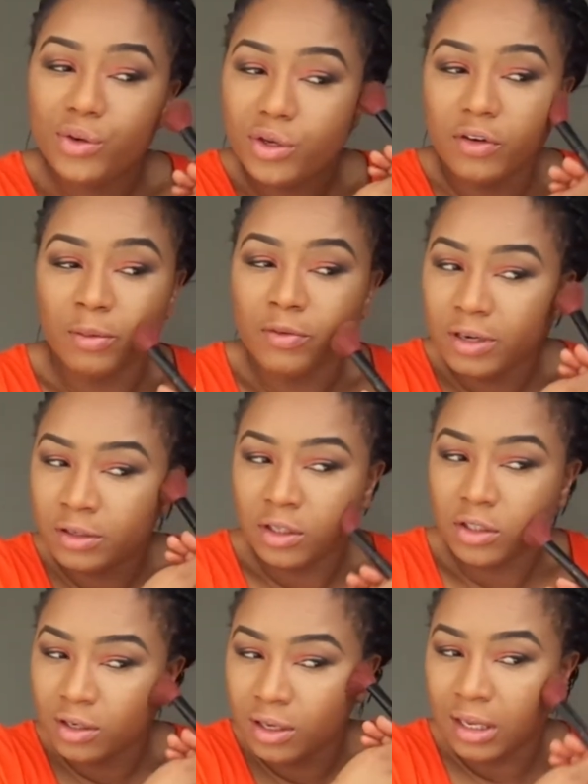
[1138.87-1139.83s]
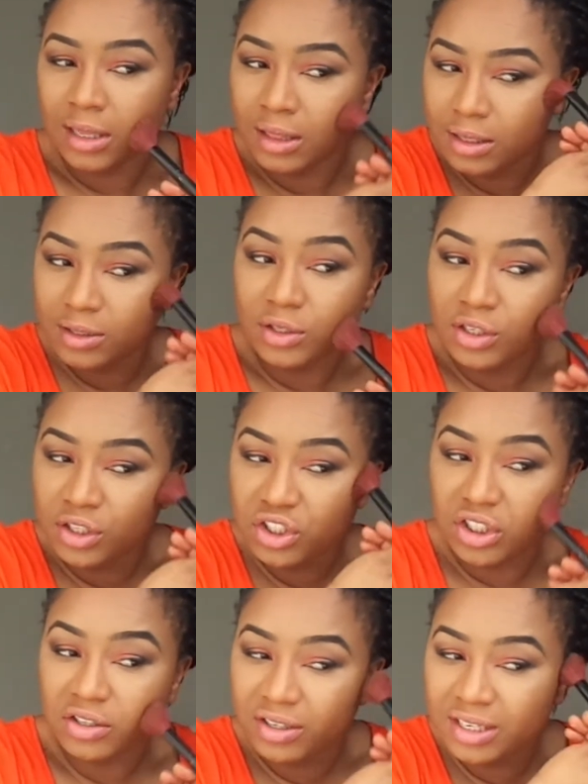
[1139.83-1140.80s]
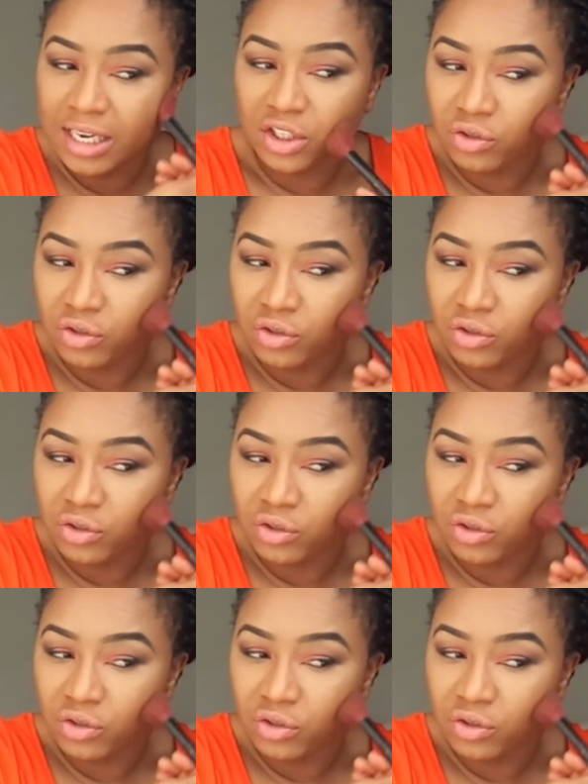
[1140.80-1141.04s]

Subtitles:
I should have taken more on that side actually, but